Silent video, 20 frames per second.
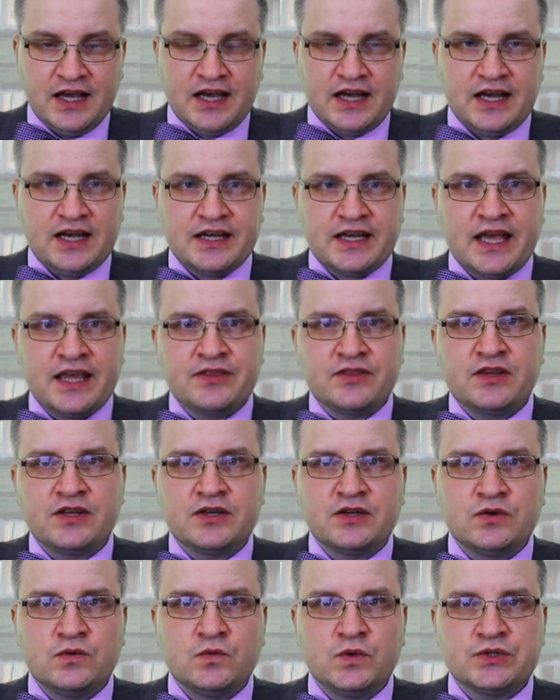
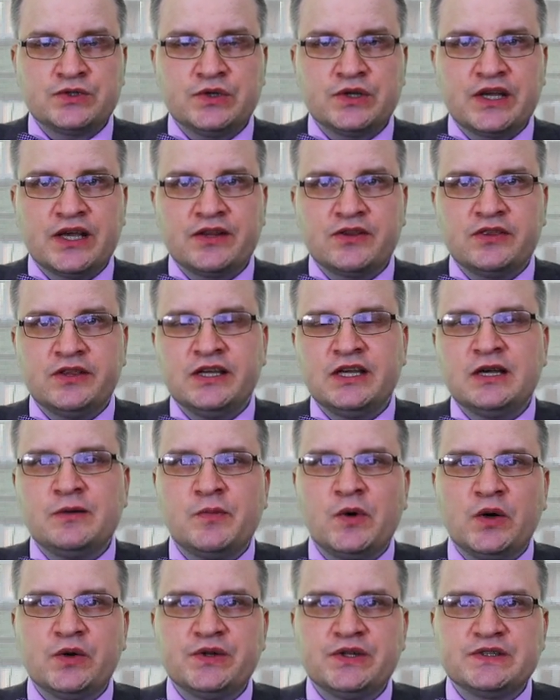And what you can think
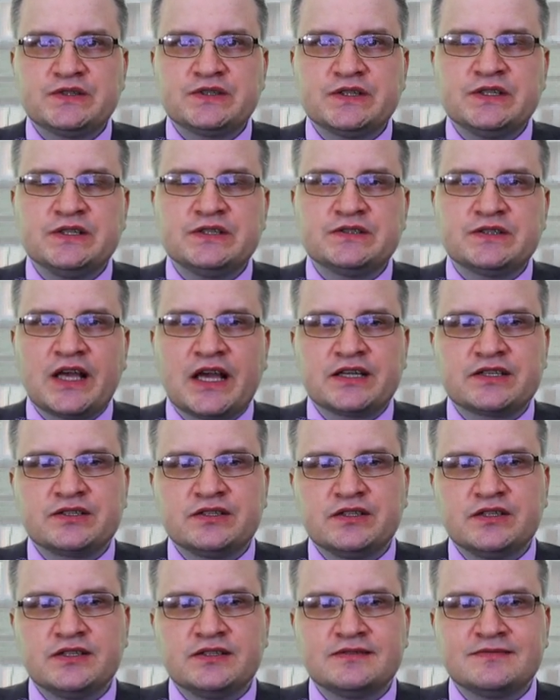about this is
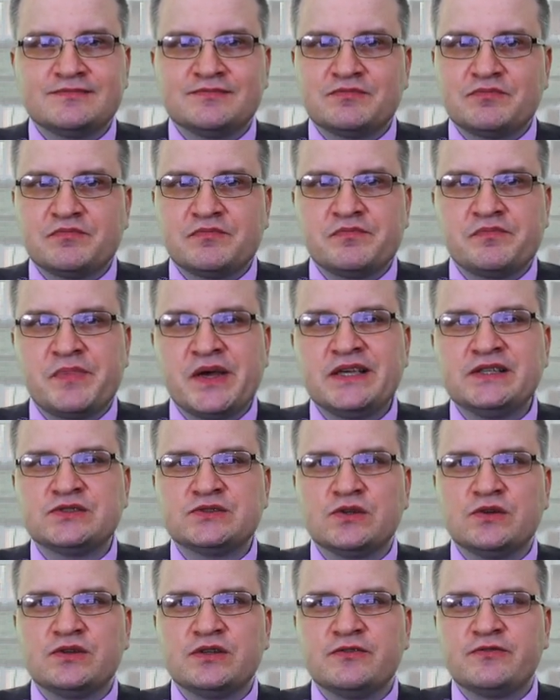actually
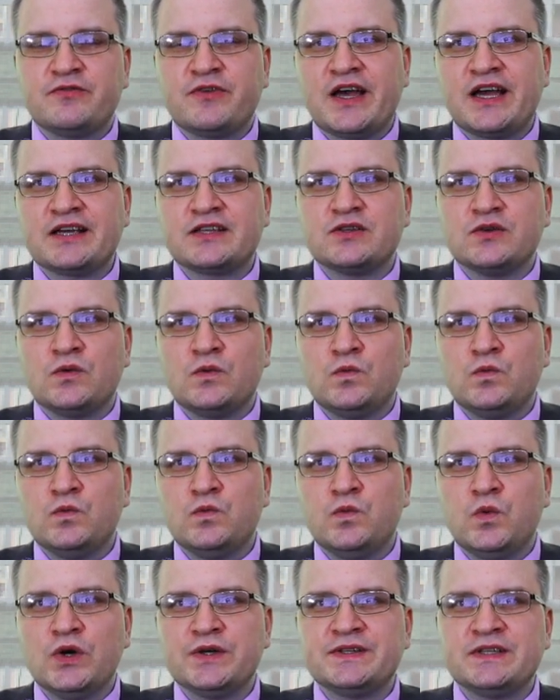based on the fact
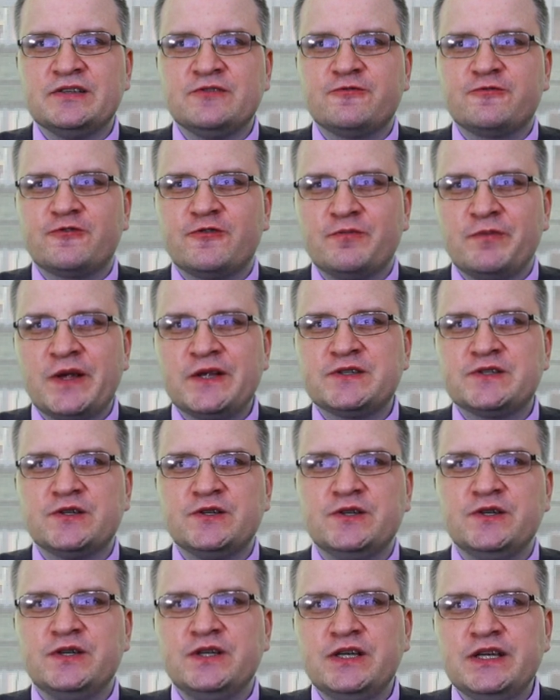what
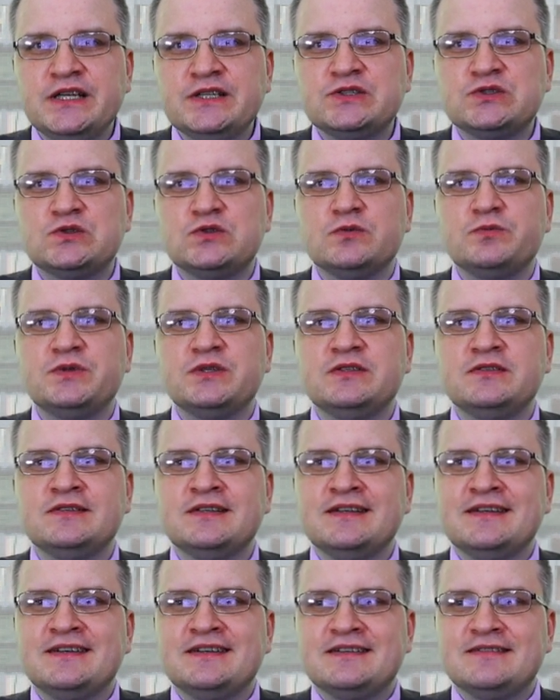information needs to
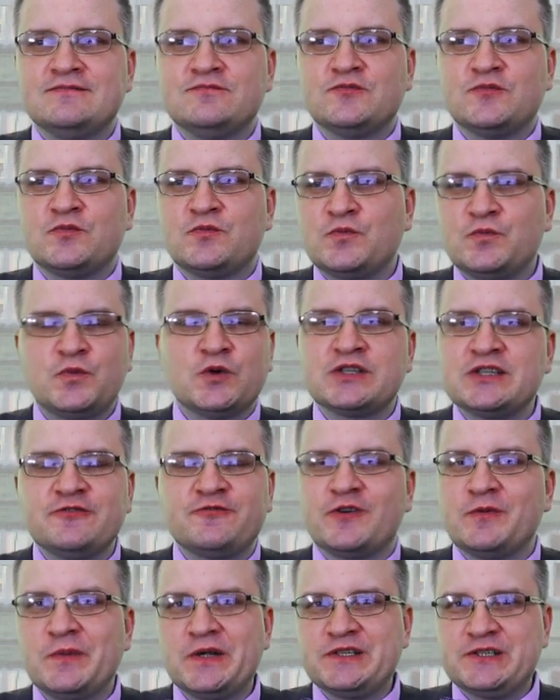be, what
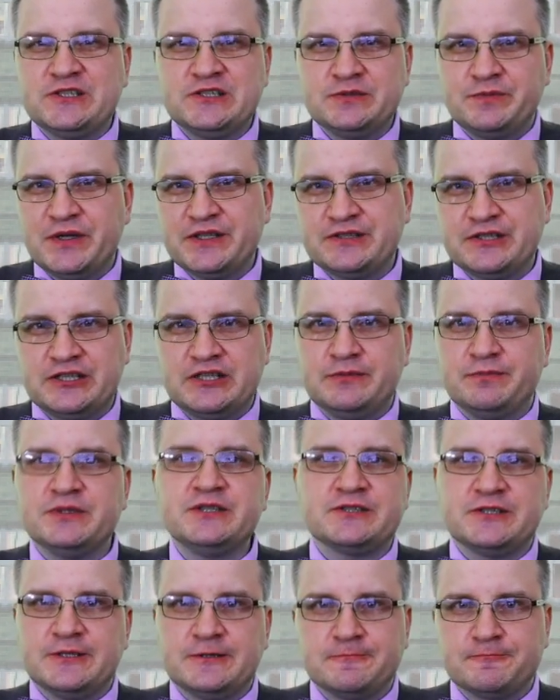information is basically
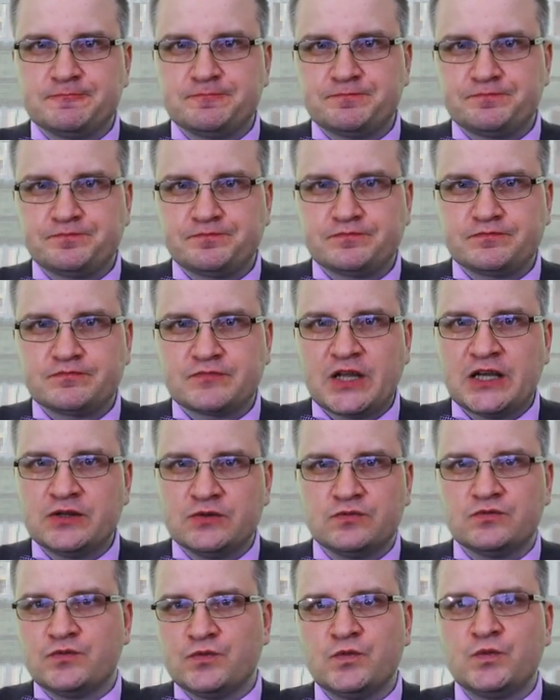missing,
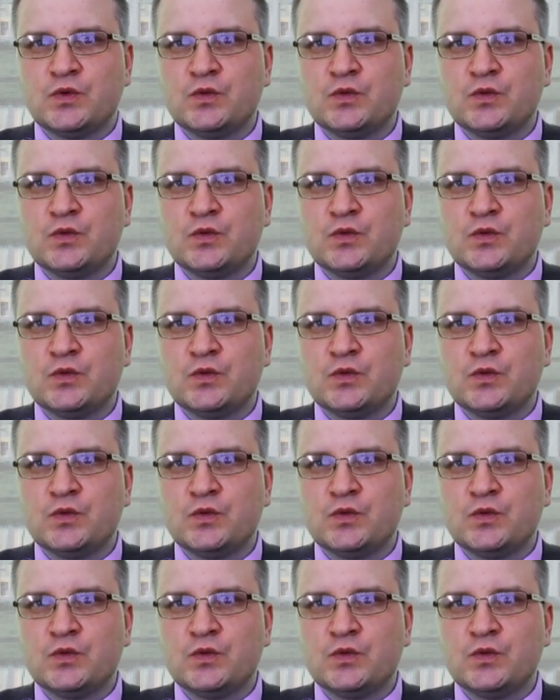and